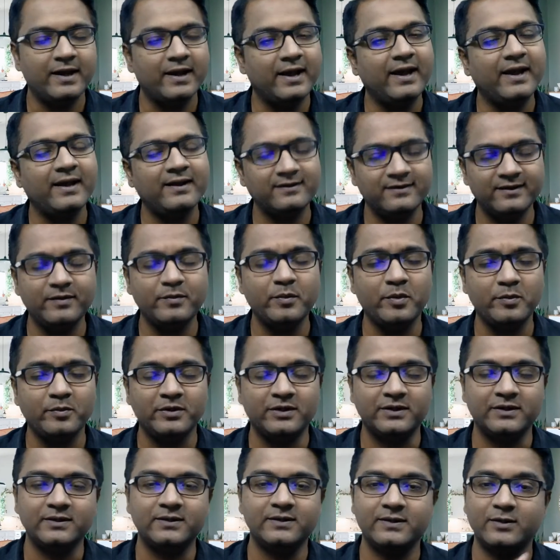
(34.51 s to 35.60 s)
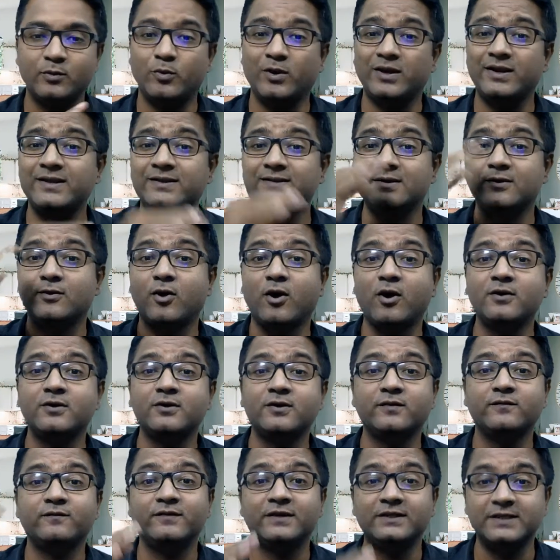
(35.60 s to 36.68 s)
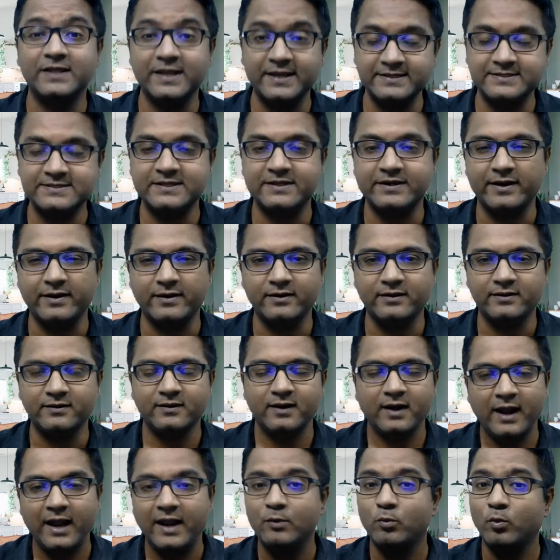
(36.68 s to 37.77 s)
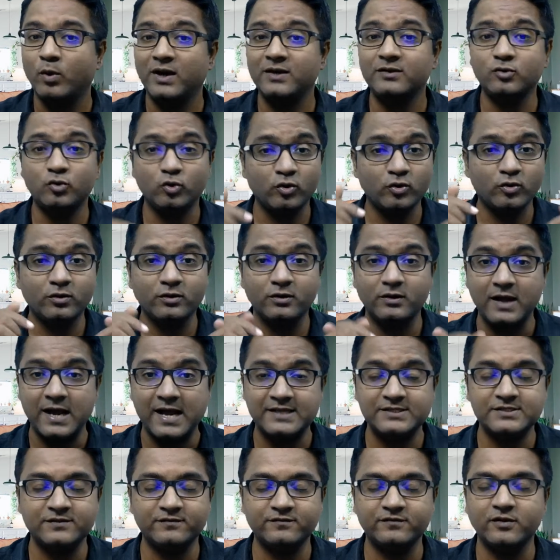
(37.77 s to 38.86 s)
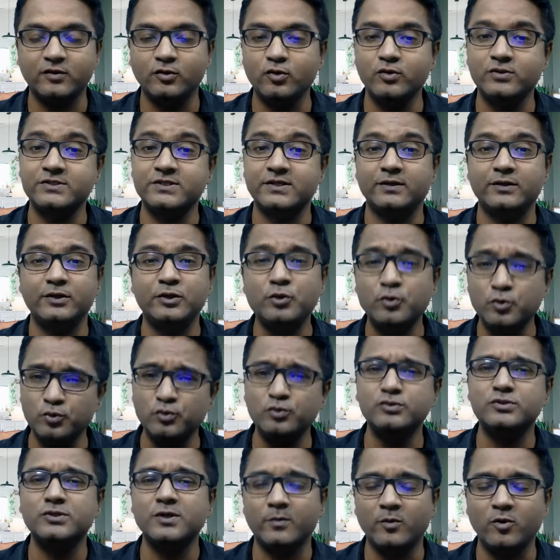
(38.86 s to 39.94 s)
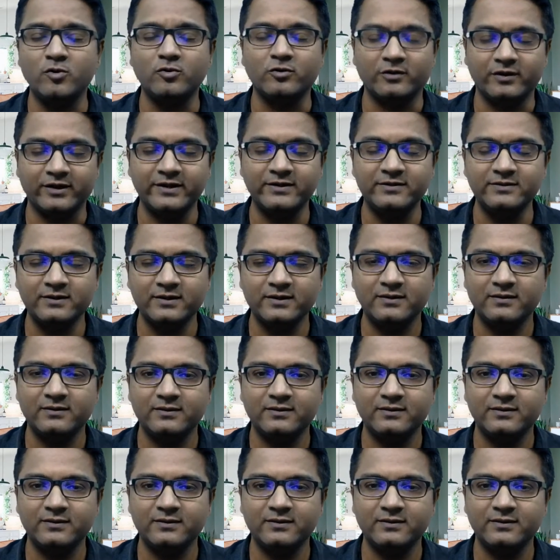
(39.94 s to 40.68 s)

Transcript: And remember, only in the long term wealth gets created. And 1 crore as of now looks a huge amount, right?